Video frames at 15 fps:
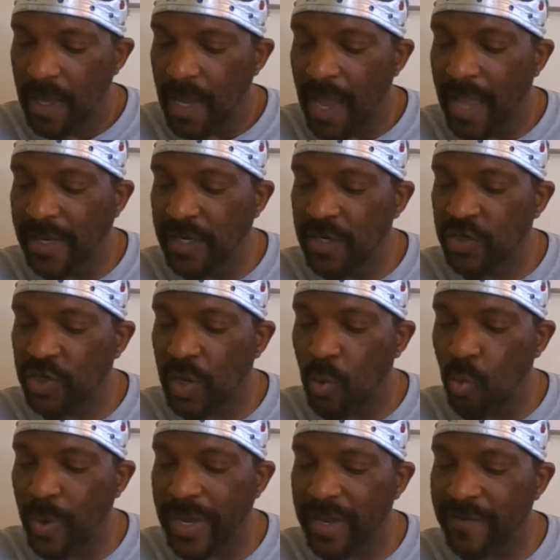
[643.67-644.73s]
And ye
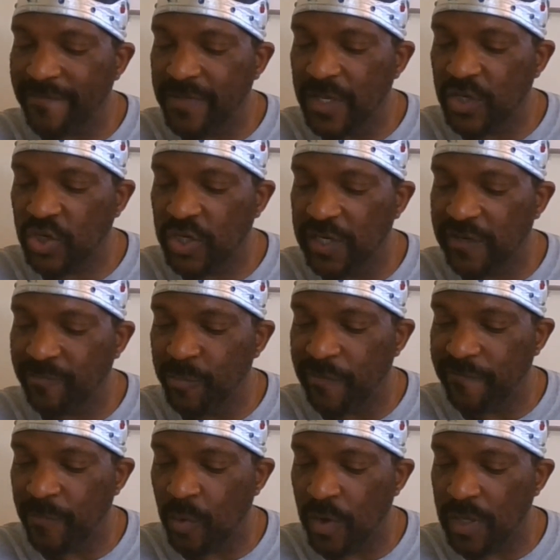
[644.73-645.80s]
shall wave the sheaf
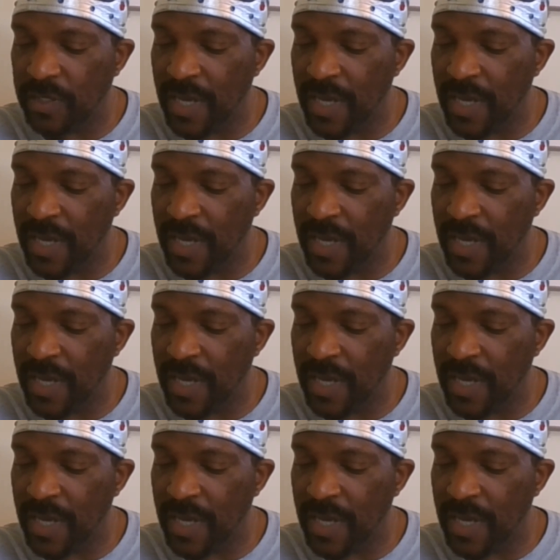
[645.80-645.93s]
before